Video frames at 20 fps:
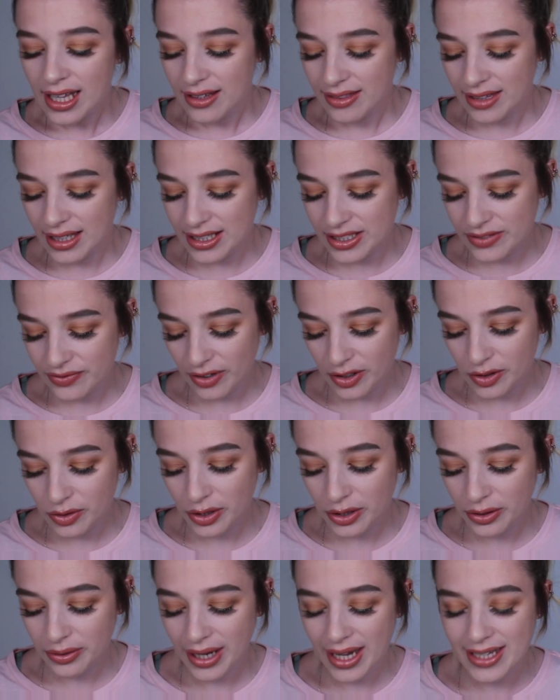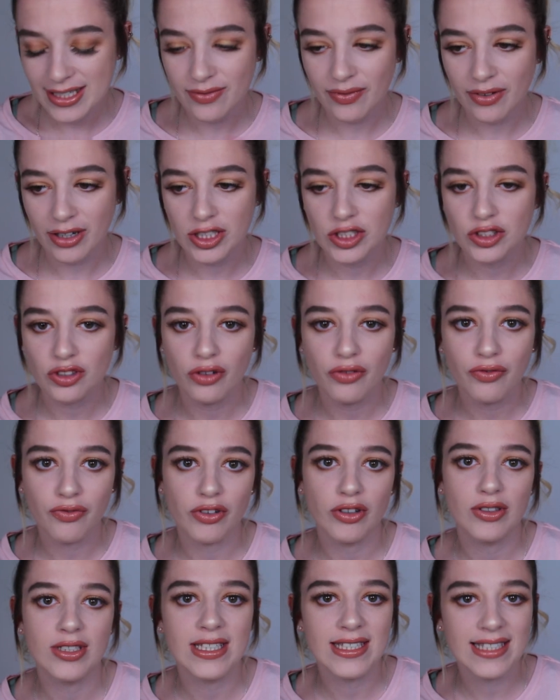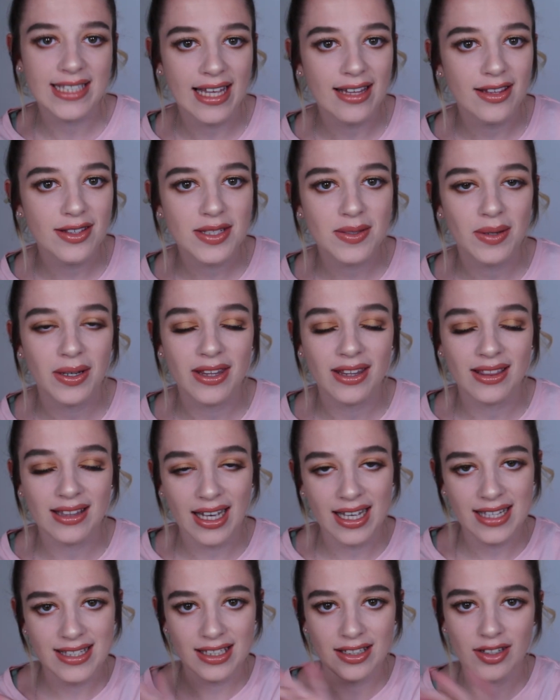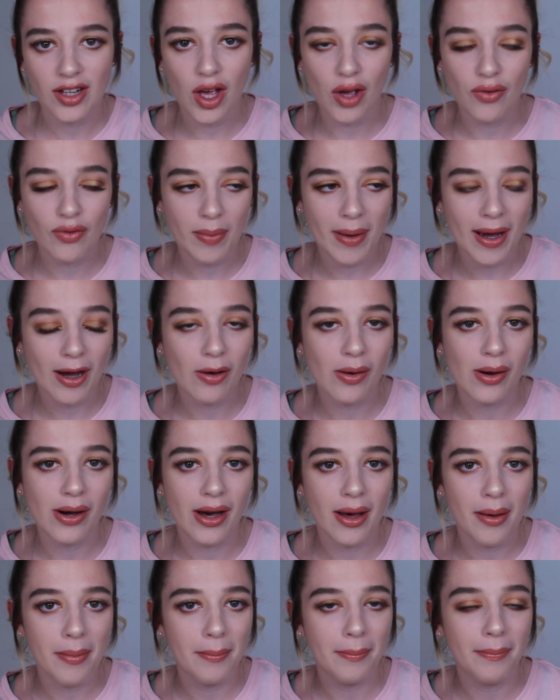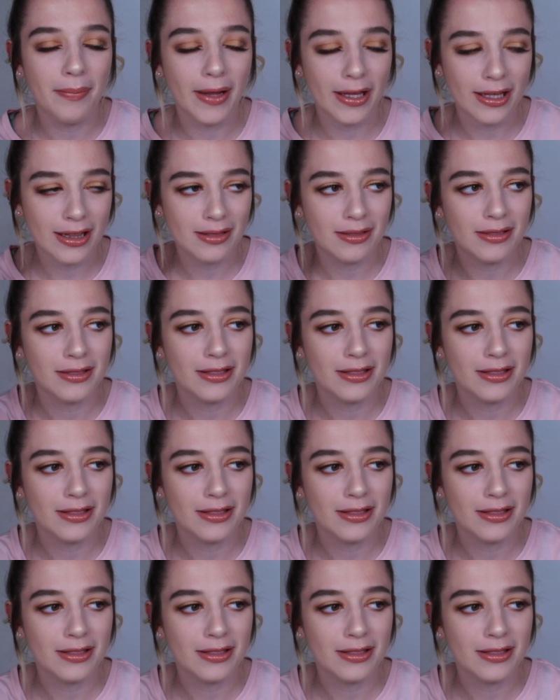The Divana oil has a very strong fruity scent, so I think that is going to overpower like